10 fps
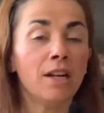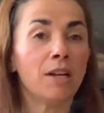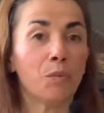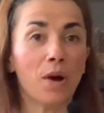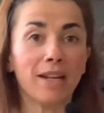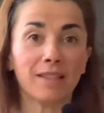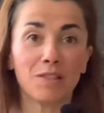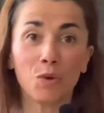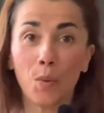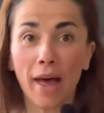What's
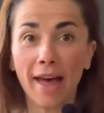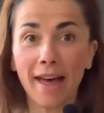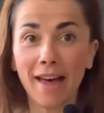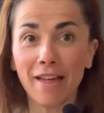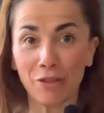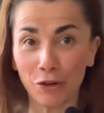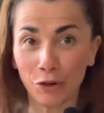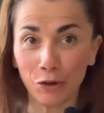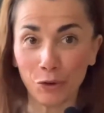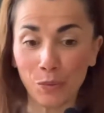the
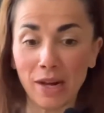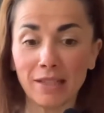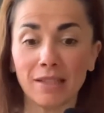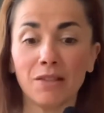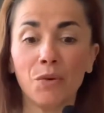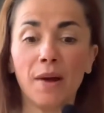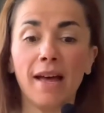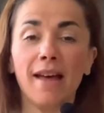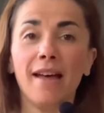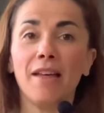weather? What's the
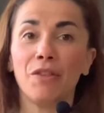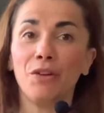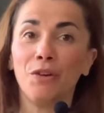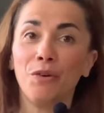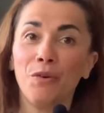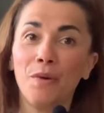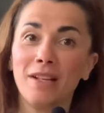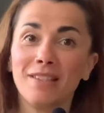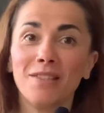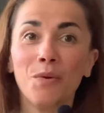weather?
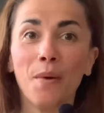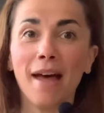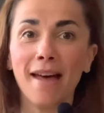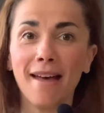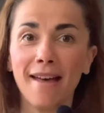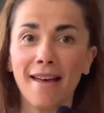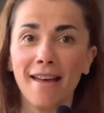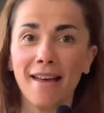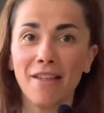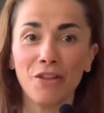What's the
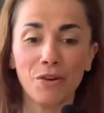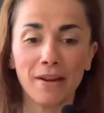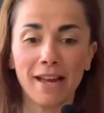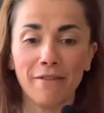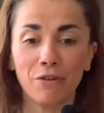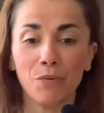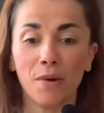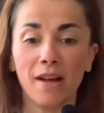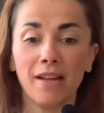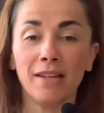weather,
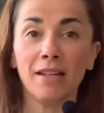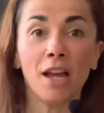everyone?